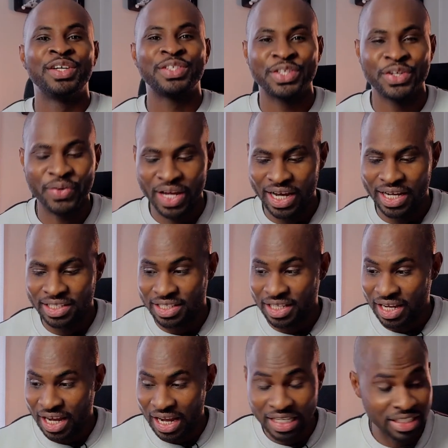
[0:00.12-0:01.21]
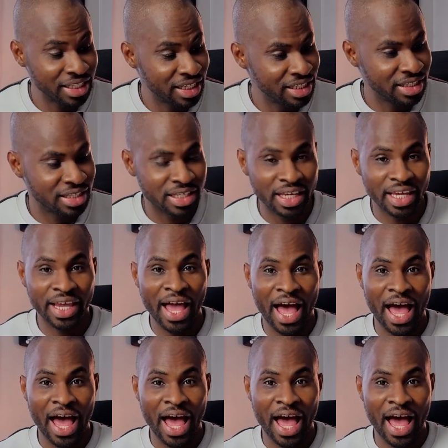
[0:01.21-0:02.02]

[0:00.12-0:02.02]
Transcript: So guys, as you can see,